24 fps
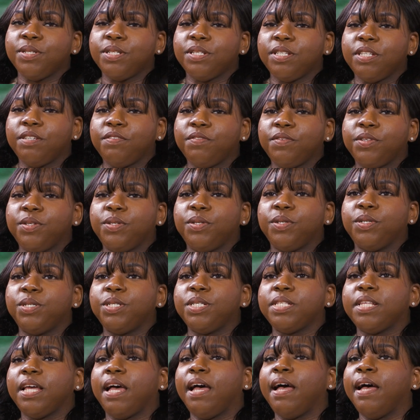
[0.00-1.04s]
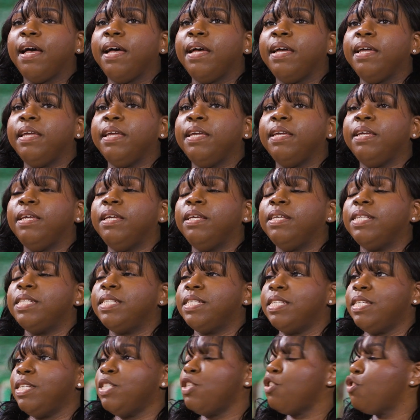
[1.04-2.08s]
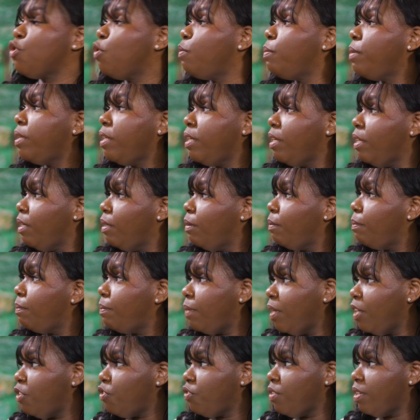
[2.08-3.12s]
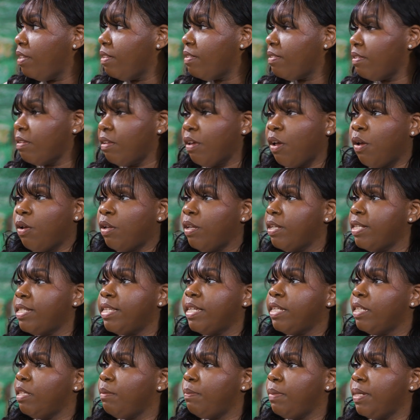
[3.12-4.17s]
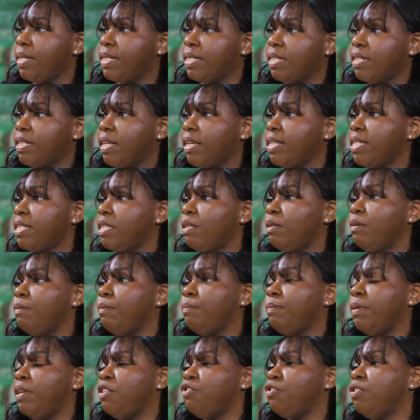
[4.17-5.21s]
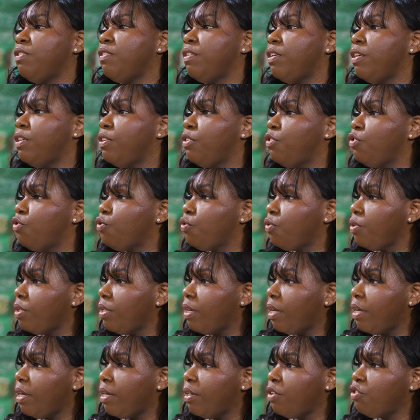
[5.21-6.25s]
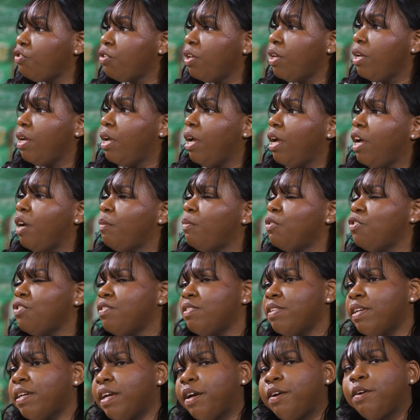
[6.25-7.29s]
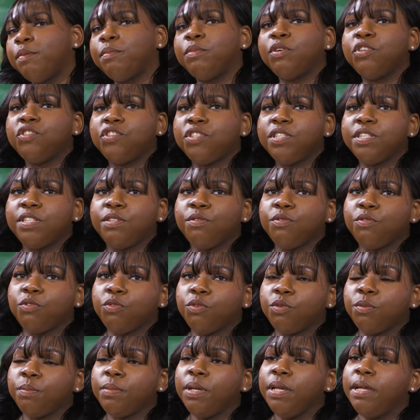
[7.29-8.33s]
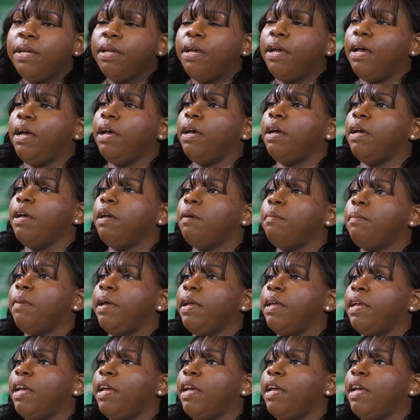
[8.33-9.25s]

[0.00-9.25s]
and delivery nurse, I see so many patients on a daily basis. I see patients in triage, which is like our emergency room. I